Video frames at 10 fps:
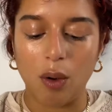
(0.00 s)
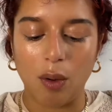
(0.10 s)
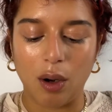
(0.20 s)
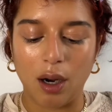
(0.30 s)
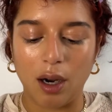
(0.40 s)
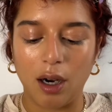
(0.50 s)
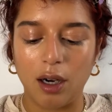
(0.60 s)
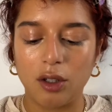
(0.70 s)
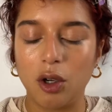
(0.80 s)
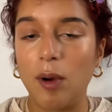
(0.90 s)

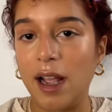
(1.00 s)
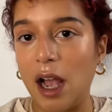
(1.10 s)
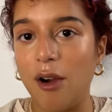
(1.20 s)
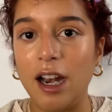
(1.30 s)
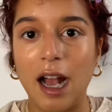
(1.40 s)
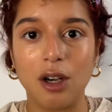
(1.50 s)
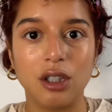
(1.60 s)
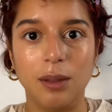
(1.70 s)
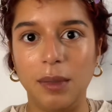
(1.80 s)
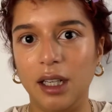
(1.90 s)
or going out and
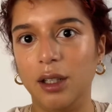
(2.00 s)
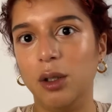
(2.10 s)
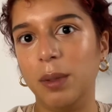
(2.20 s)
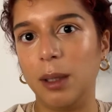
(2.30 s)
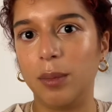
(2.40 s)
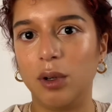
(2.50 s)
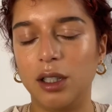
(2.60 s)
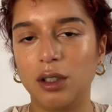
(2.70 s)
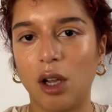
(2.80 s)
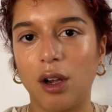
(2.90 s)
actually meeting new people
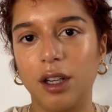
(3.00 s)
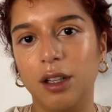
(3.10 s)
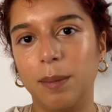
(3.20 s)
and talking to